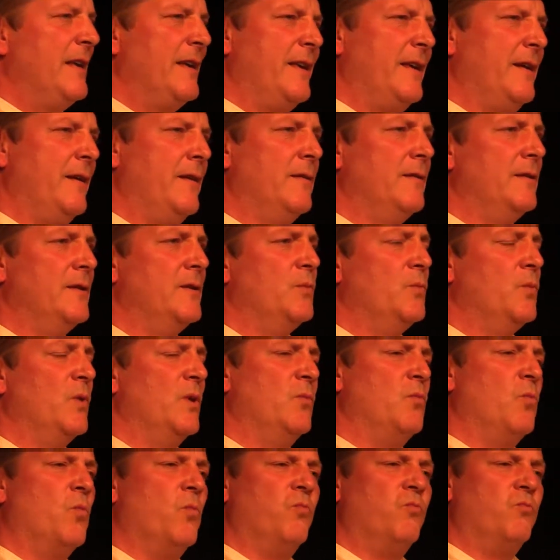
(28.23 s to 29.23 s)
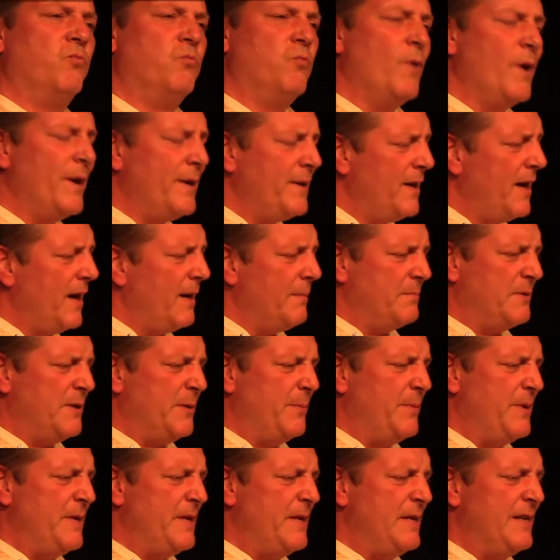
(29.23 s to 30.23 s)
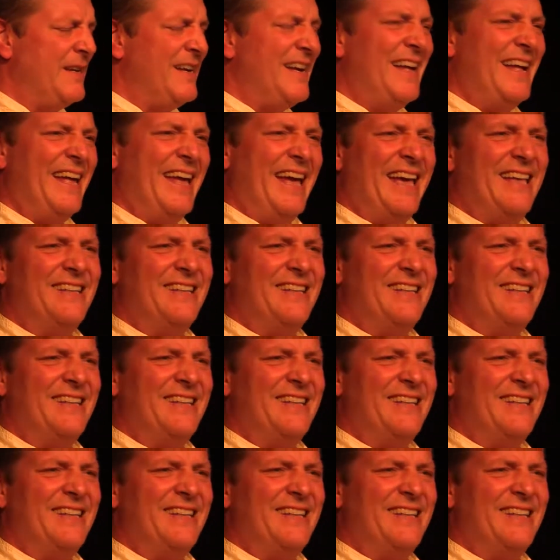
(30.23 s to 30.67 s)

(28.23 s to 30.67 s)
Carolyn would run up to me